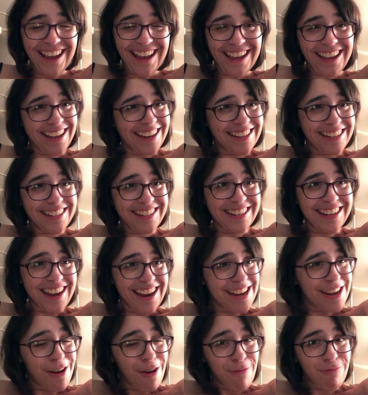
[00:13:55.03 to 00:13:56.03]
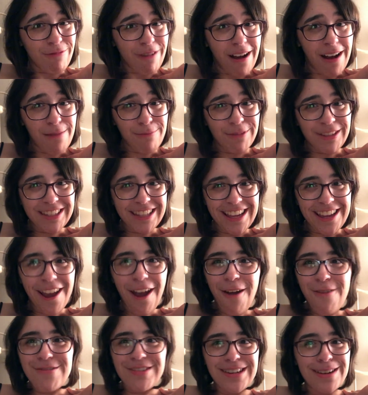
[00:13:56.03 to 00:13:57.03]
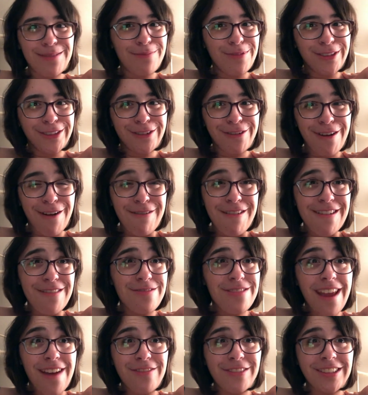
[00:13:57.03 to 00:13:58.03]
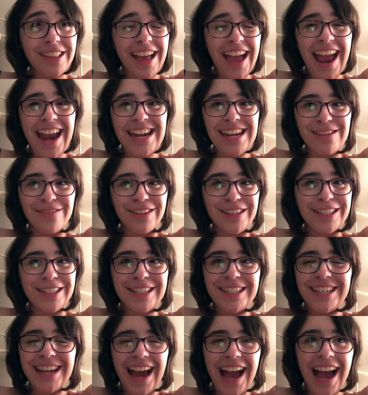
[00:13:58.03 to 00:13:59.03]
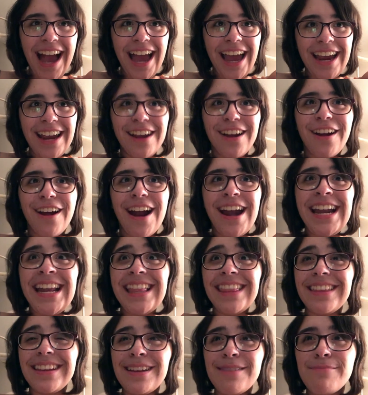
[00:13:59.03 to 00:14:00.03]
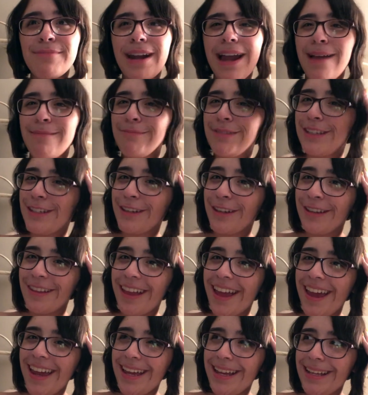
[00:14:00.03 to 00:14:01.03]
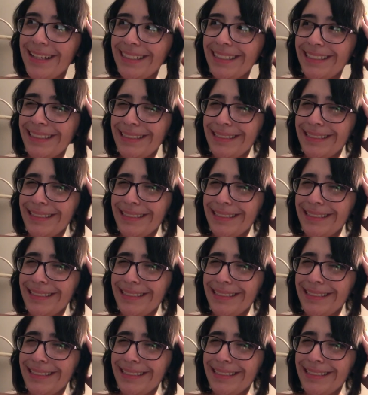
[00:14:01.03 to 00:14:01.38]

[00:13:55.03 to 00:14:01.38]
And I know Ron was like, oh, Dumbledore would have never let any of us die or anything, but I'm still like,